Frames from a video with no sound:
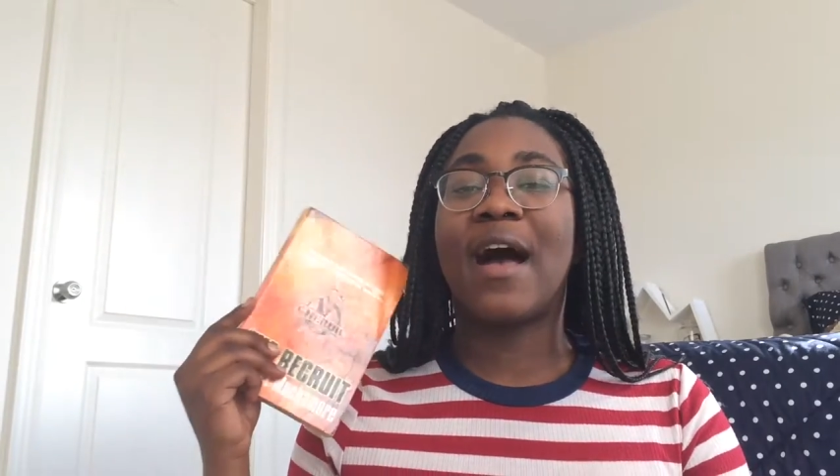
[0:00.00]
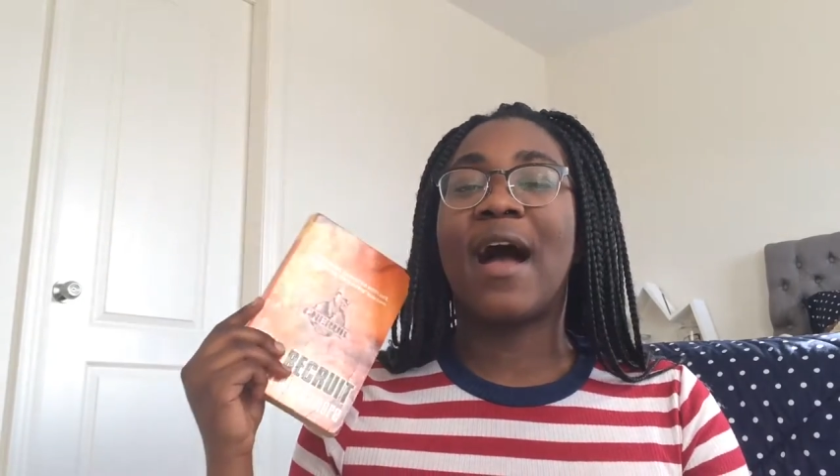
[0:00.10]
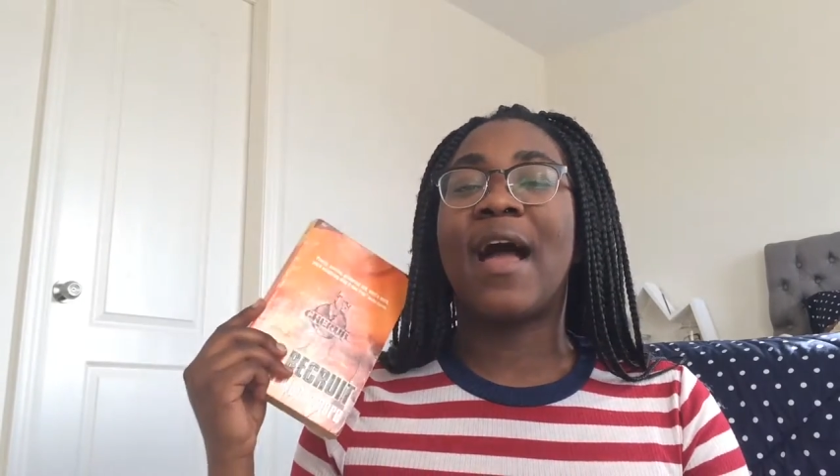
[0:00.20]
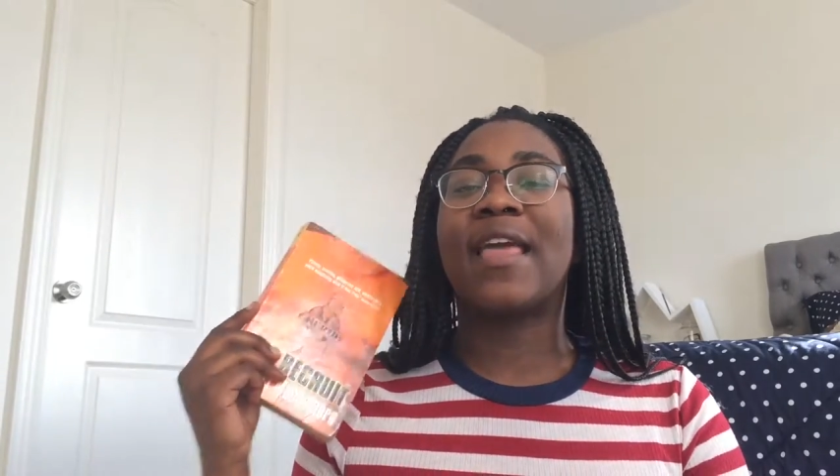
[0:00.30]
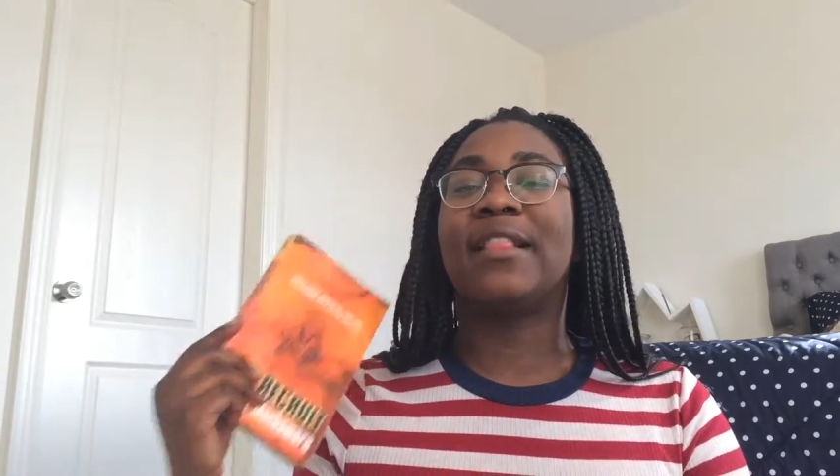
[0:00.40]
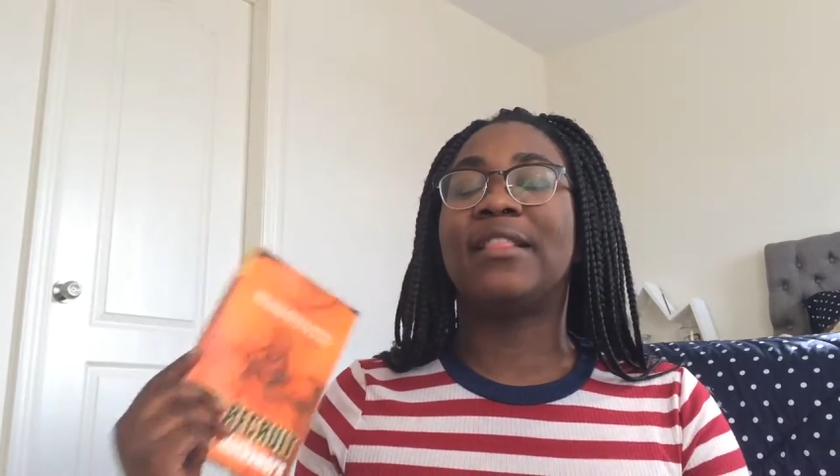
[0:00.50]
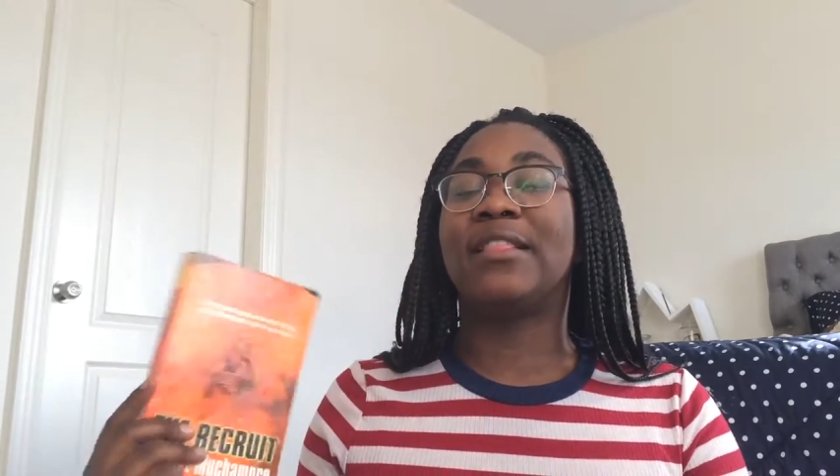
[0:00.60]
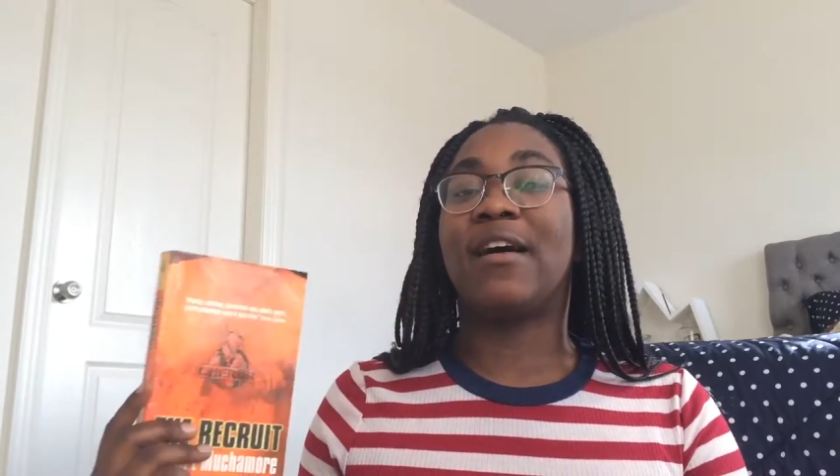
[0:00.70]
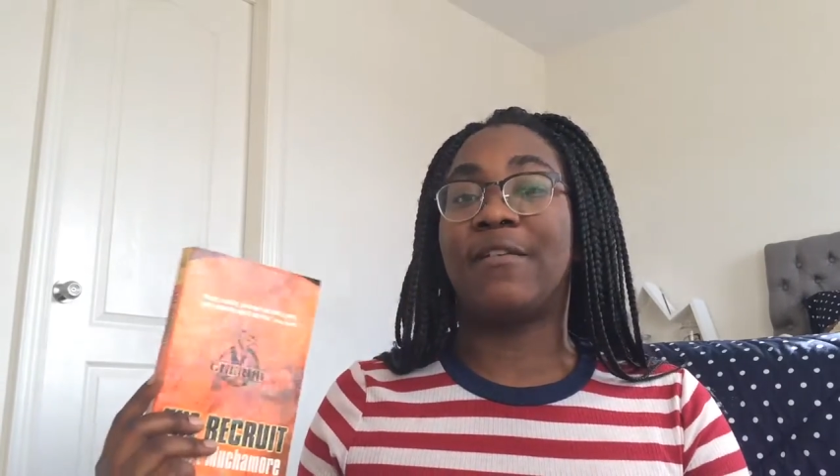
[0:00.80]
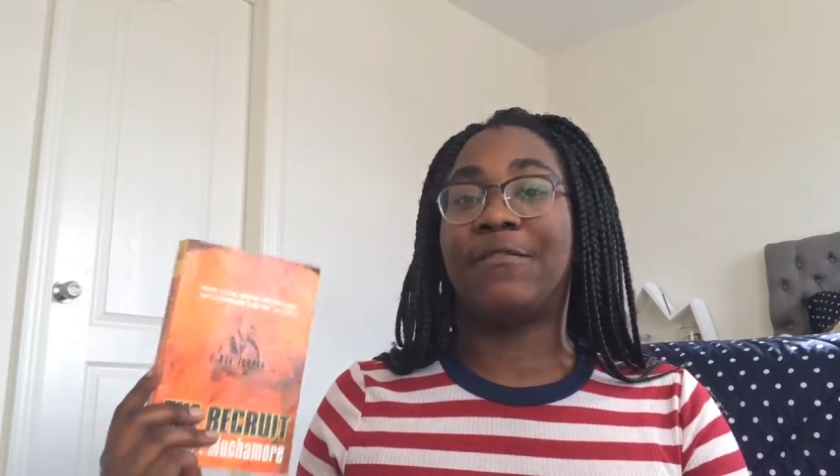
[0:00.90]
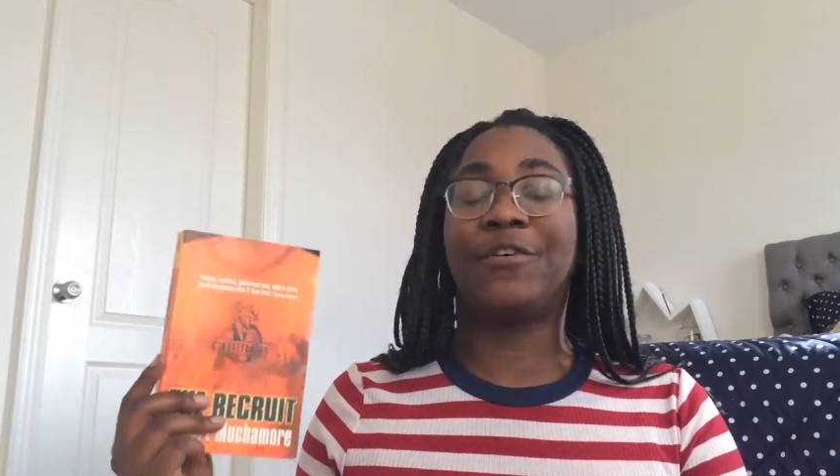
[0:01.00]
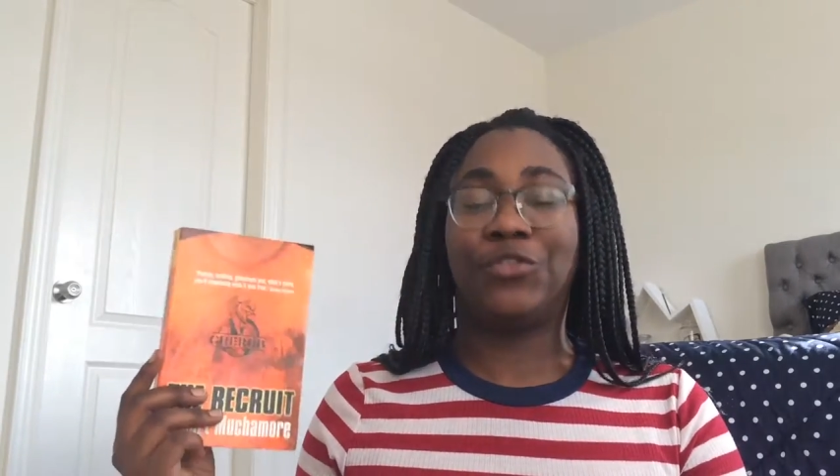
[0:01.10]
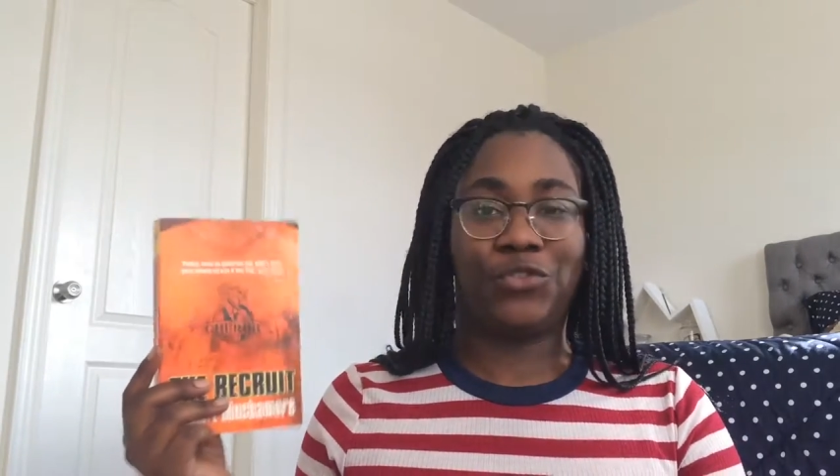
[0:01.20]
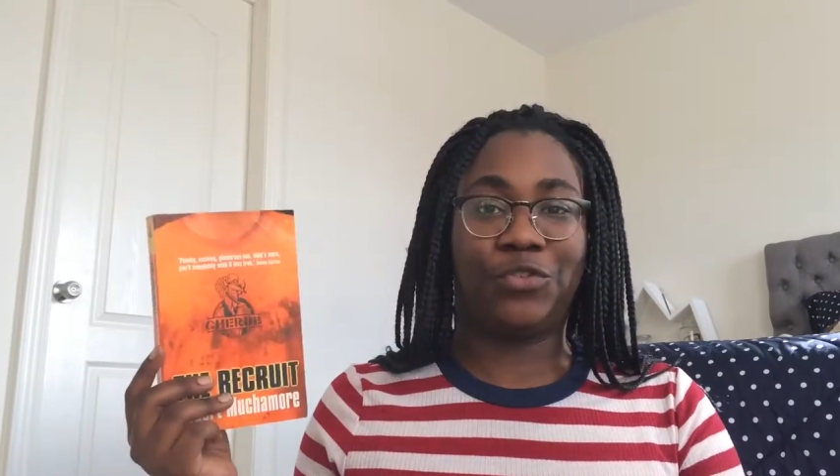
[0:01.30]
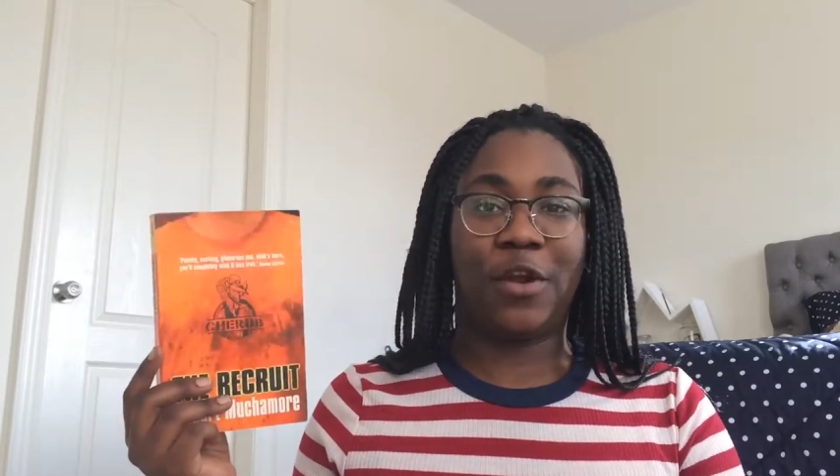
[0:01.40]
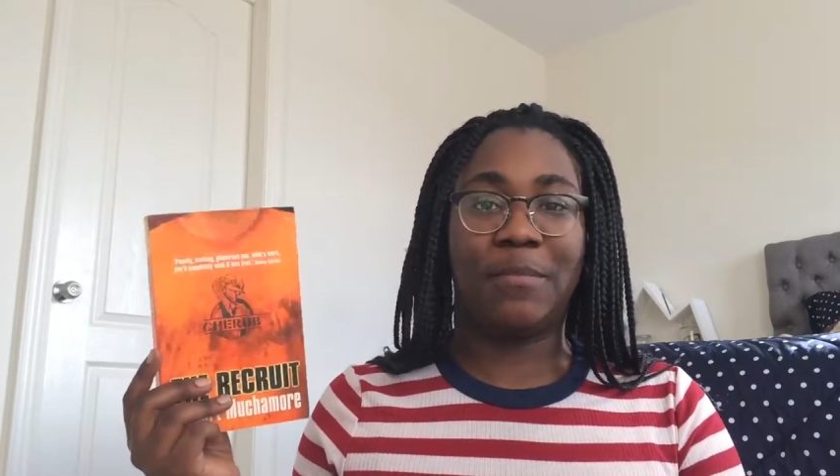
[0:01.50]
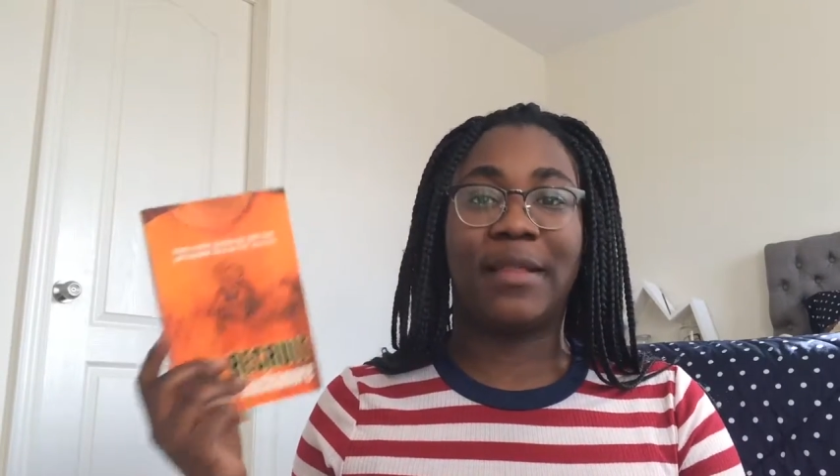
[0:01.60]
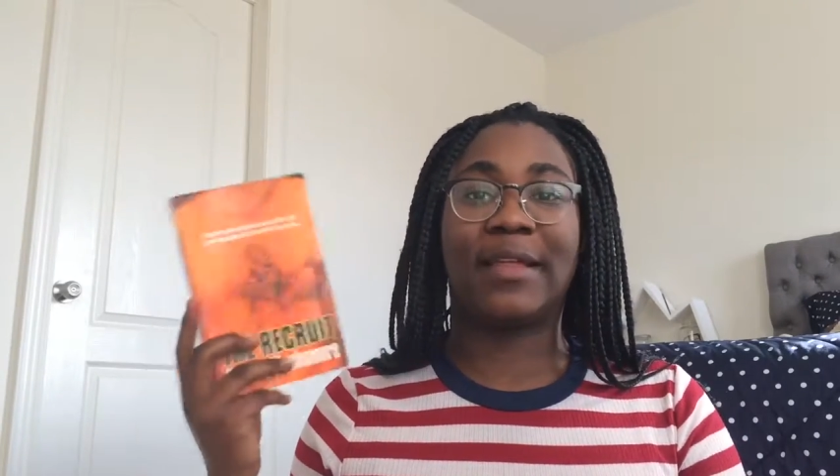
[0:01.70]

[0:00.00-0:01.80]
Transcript: I love Cherub.